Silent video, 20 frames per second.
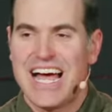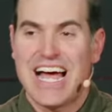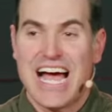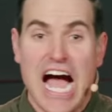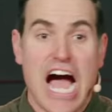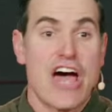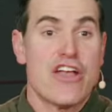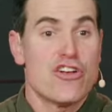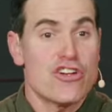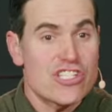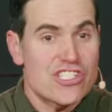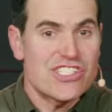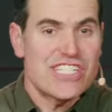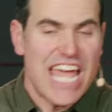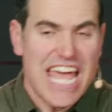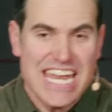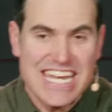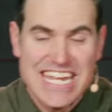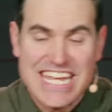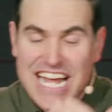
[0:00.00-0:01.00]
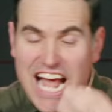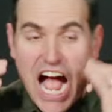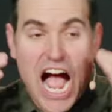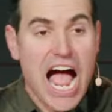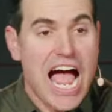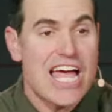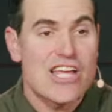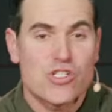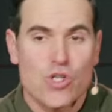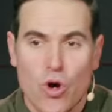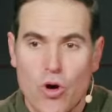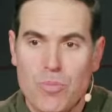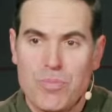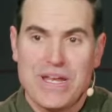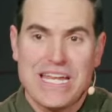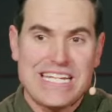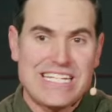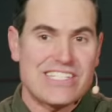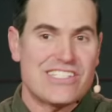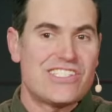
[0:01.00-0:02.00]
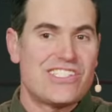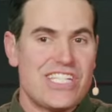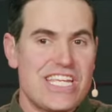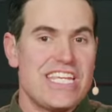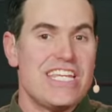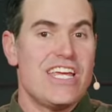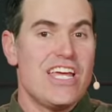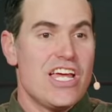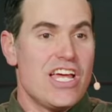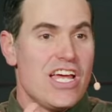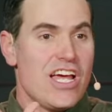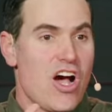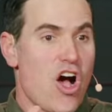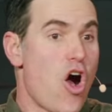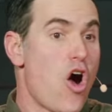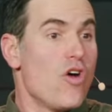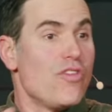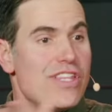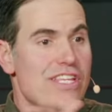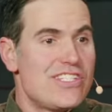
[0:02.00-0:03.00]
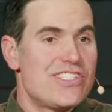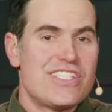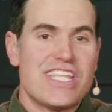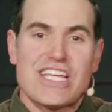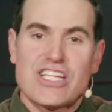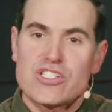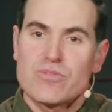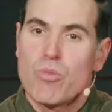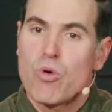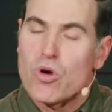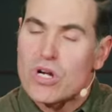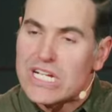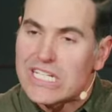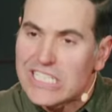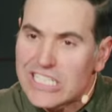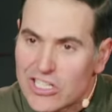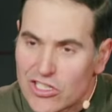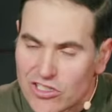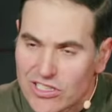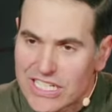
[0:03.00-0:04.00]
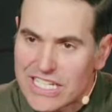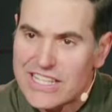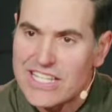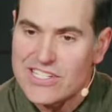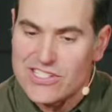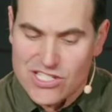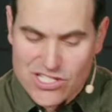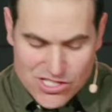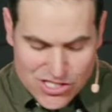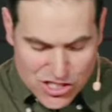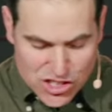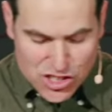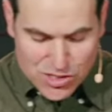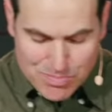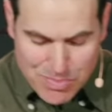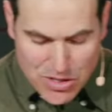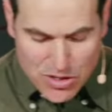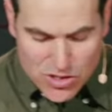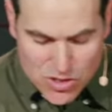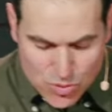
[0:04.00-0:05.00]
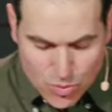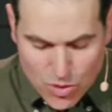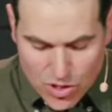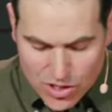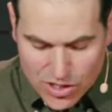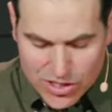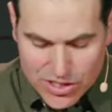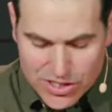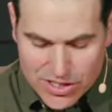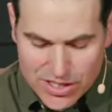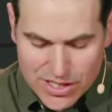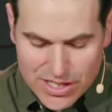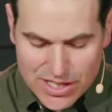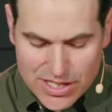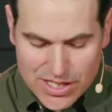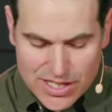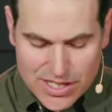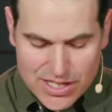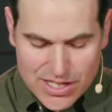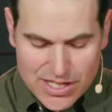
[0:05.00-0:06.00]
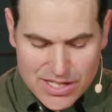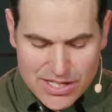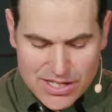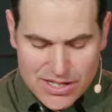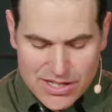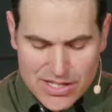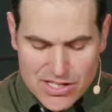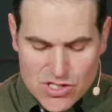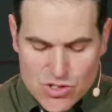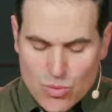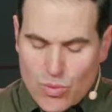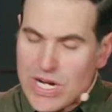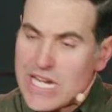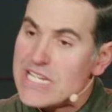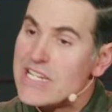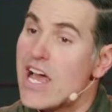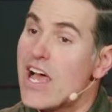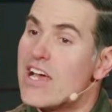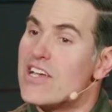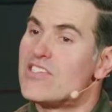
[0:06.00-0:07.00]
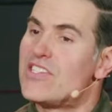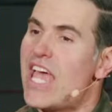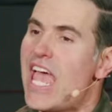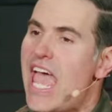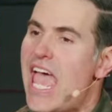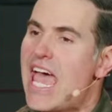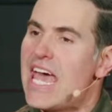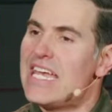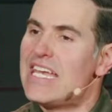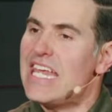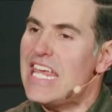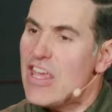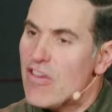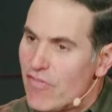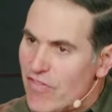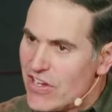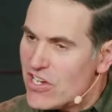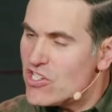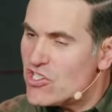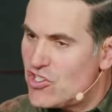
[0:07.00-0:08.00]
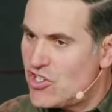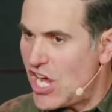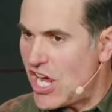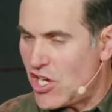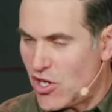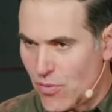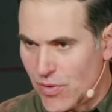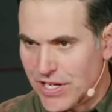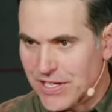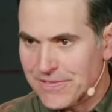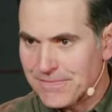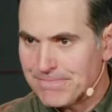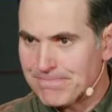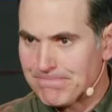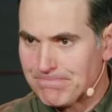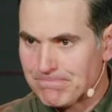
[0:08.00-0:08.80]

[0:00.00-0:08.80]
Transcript: uh, understanding, eyes opening to see all these things more clearly. This is the Spirit's work. This is what he does. And if it is genuine,